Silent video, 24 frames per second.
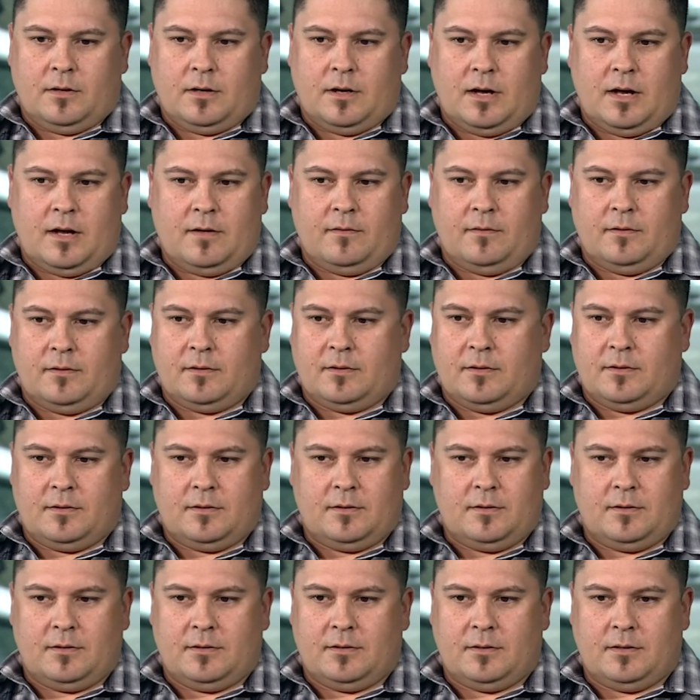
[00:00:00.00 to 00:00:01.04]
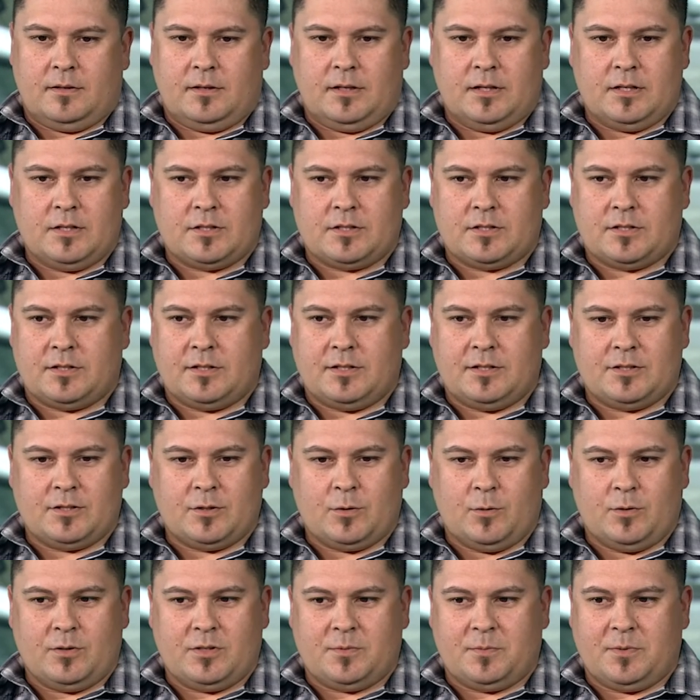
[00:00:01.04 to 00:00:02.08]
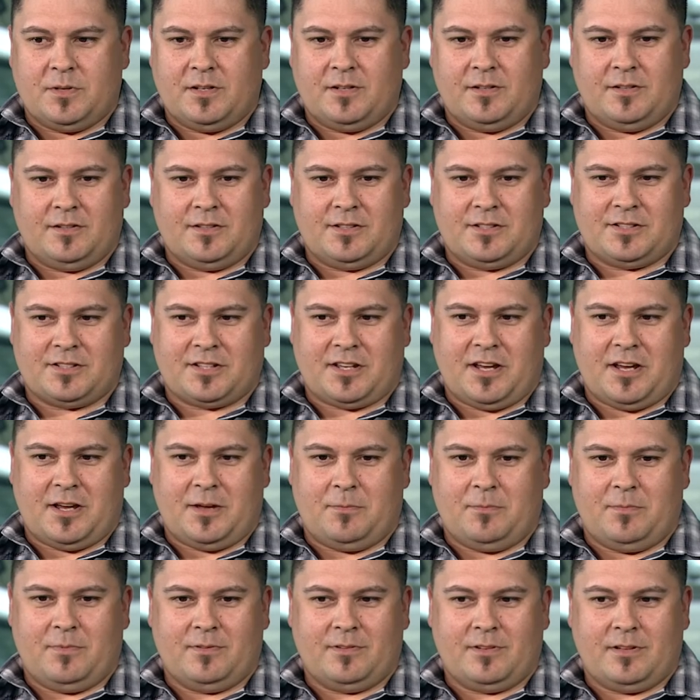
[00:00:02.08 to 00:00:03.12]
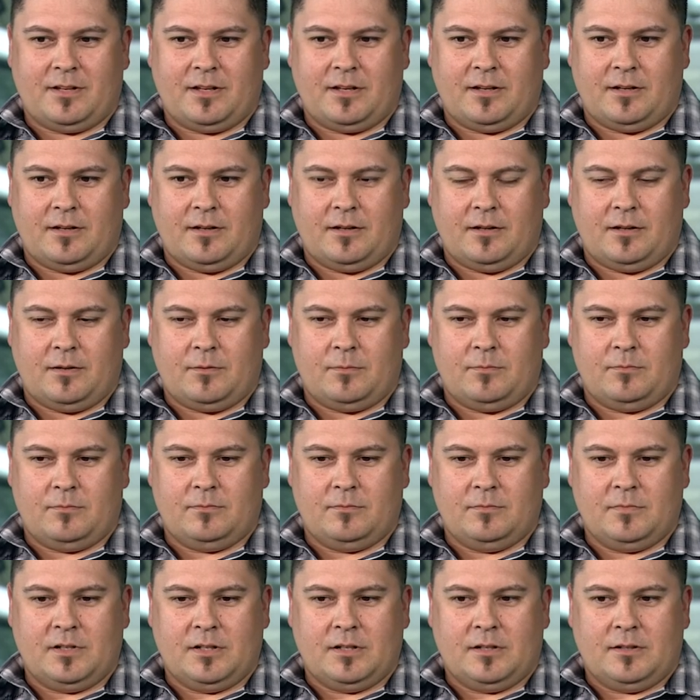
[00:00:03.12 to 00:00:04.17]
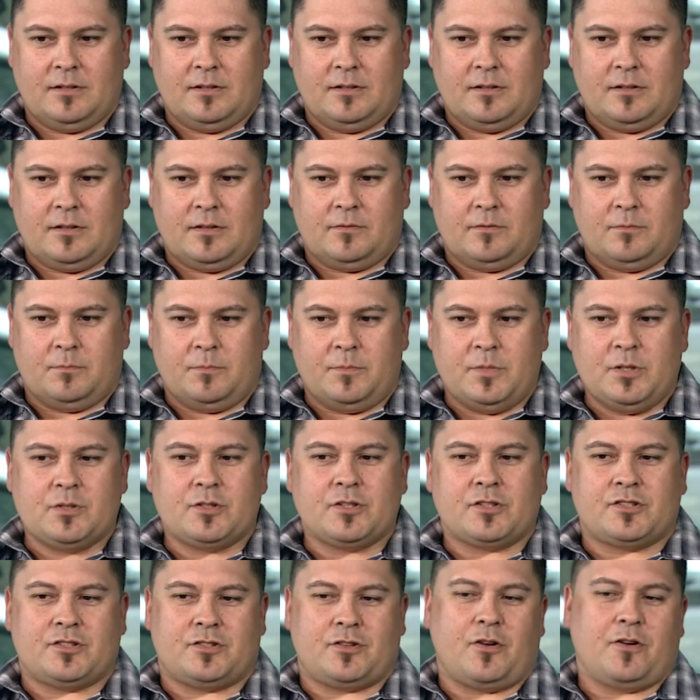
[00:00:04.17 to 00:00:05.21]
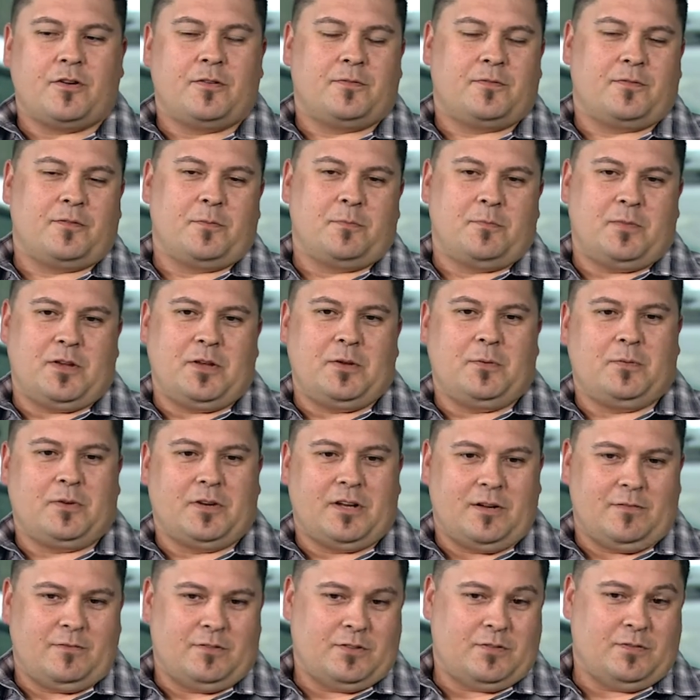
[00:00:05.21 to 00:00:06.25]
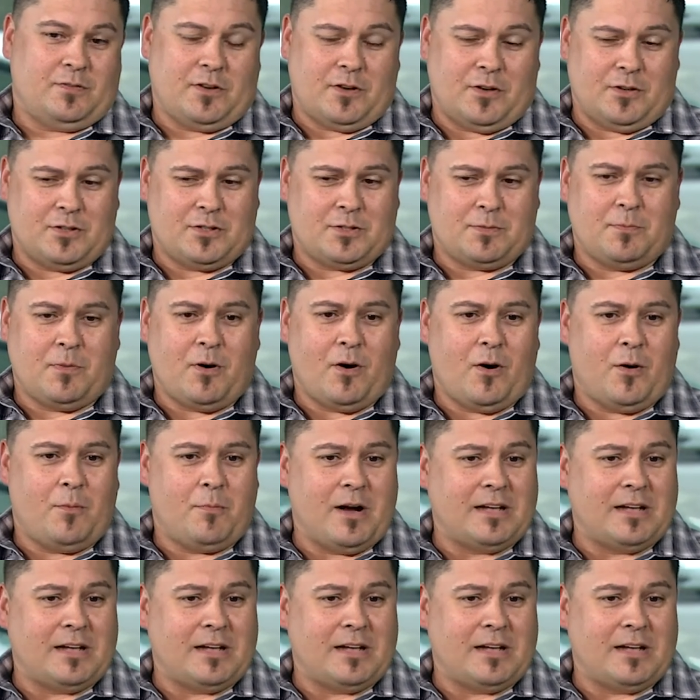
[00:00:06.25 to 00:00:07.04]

I, it's, it's always been an escape. Um, music started for me when I was very small.